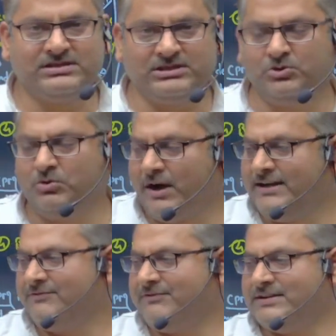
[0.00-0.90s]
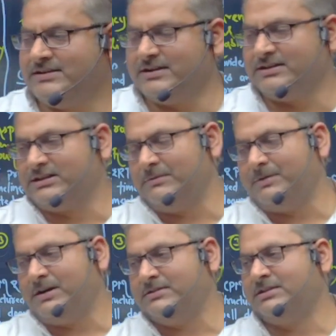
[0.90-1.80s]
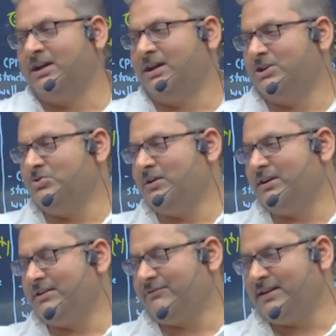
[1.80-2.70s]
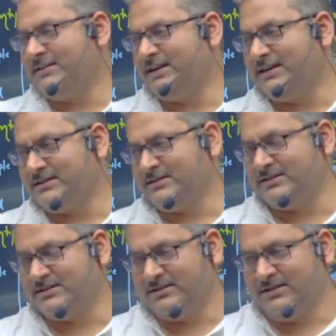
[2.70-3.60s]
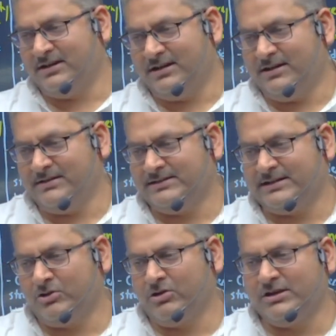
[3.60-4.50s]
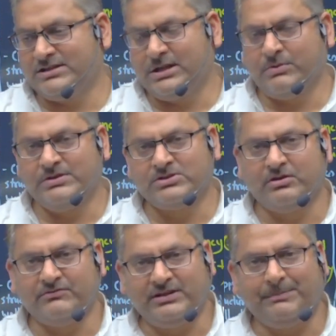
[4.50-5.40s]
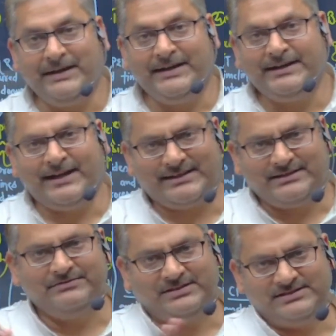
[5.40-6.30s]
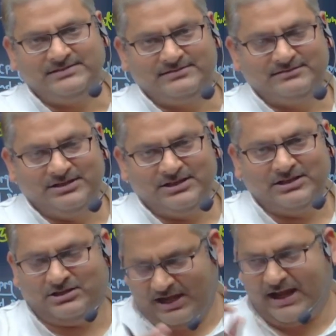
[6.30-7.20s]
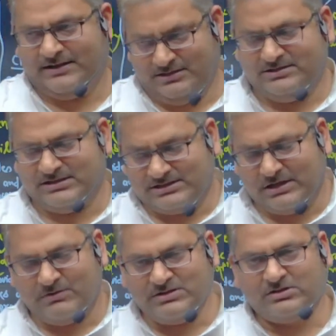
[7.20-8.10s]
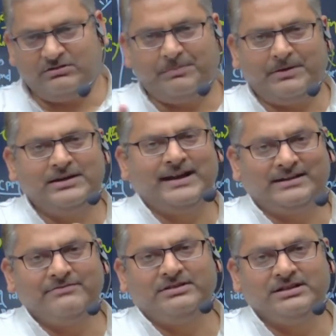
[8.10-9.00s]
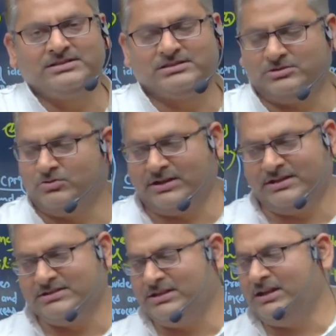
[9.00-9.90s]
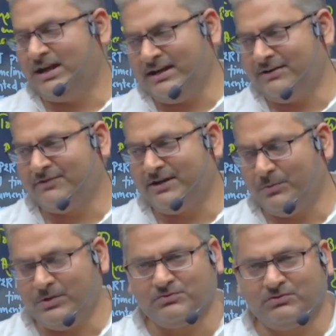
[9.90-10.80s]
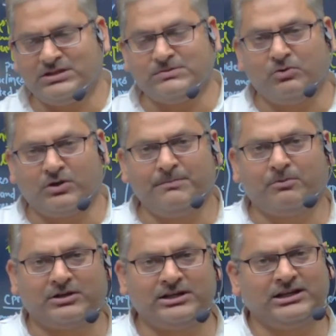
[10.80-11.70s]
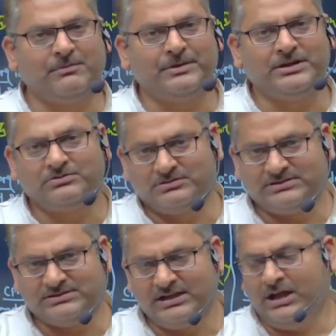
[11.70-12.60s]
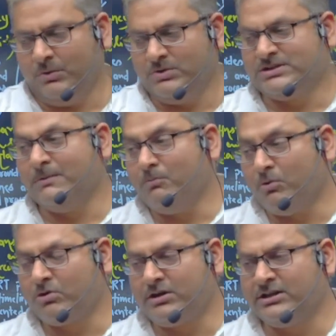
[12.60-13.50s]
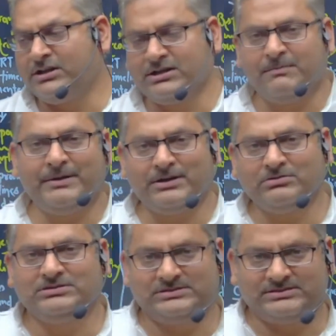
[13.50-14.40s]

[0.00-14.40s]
You identify the critical path, you identify that longest sequence of dependent activities, and in the sequence of dependent activities, you can easily identify which one is more important compared to others, which are more critical compared to others.